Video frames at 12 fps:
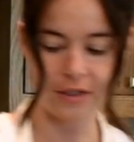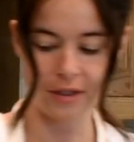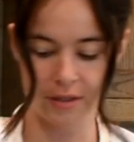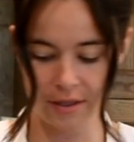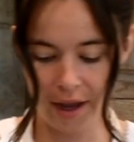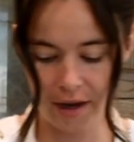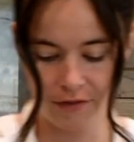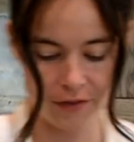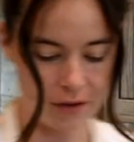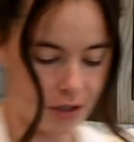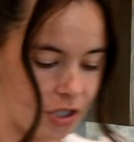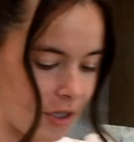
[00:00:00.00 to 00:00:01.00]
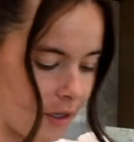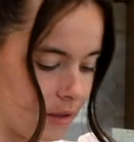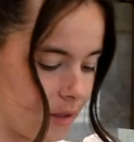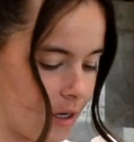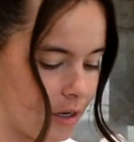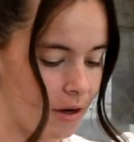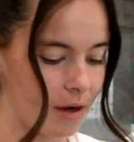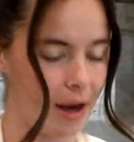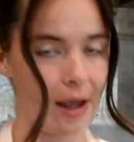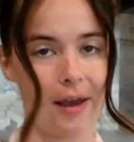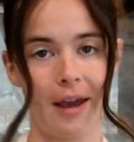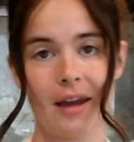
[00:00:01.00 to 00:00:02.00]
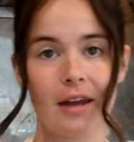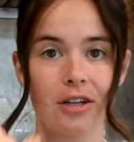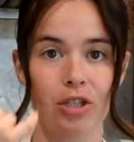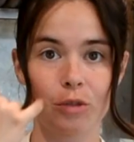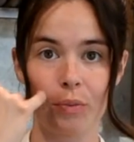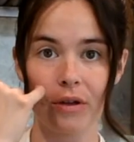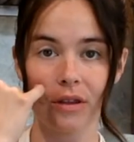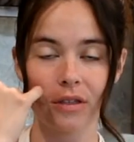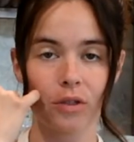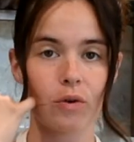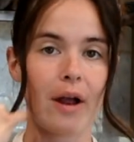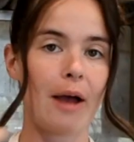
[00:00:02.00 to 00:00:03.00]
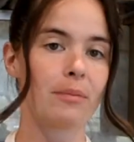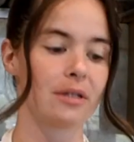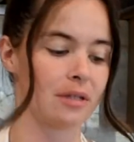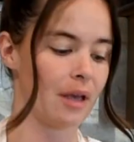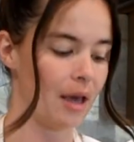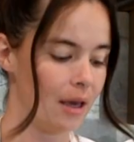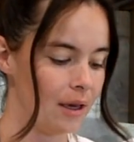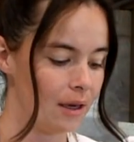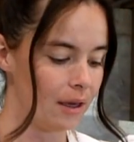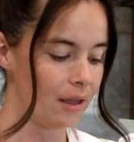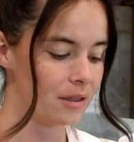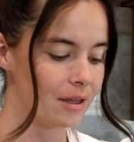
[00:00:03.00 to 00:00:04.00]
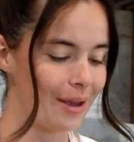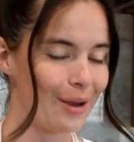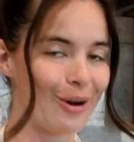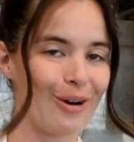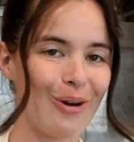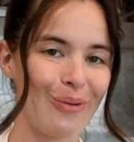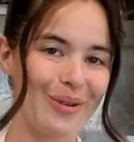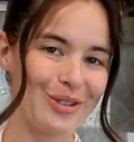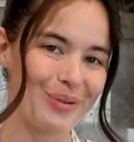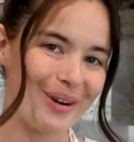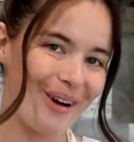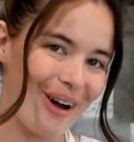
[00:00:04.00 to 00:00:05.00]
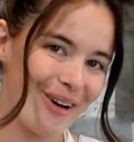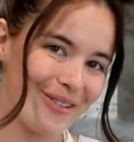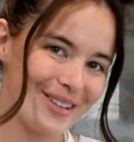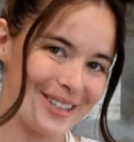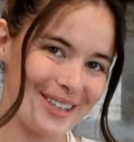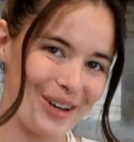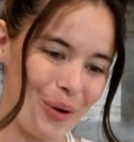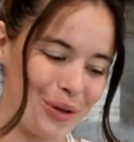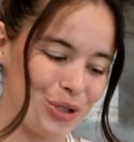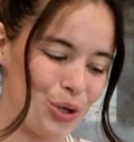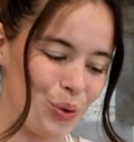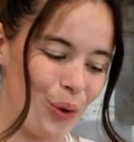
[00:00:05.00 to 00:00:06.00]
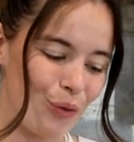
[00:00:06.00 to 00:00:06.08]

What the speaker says: to the side for the chickens later, and I just put the scraps into here, which we are obviously going to